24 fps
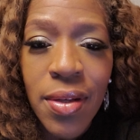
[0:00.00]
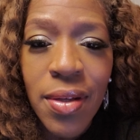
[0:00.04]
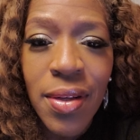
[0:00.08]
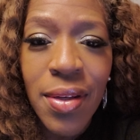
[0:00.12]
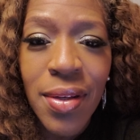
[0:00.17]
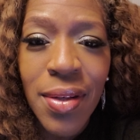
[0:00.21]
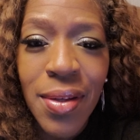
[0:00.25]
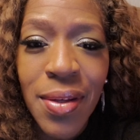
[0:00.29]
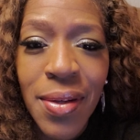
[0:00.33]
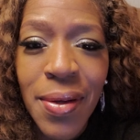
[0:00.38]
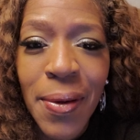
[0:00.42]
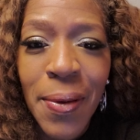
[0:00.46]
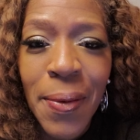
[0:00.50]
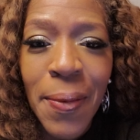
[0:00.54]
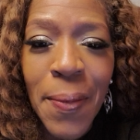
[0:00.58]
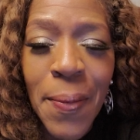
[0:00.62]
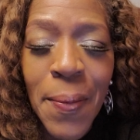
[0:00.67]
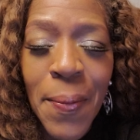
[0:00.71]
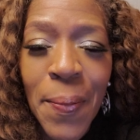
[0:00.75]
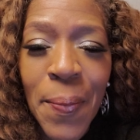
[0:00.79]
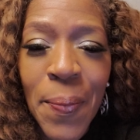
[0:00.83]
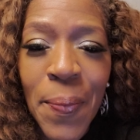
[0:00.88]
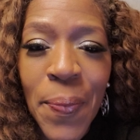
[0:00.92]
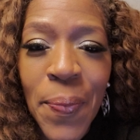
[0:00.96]

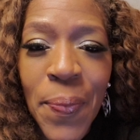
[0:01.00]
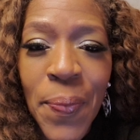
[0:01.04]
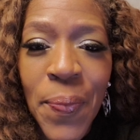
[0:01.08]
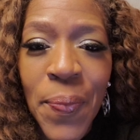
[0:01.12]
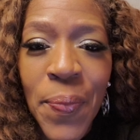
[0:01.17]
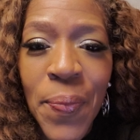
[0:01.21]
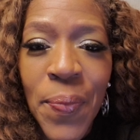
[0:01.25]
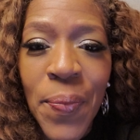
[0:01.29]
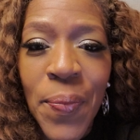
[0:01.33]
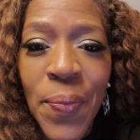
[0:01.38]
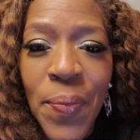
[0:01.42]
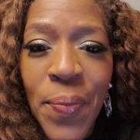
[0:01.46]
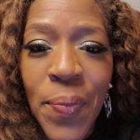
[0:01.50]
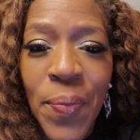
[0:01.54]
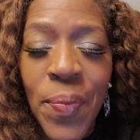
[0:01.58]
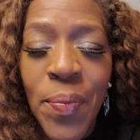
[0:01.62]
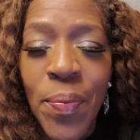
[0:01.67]
(no one is talking)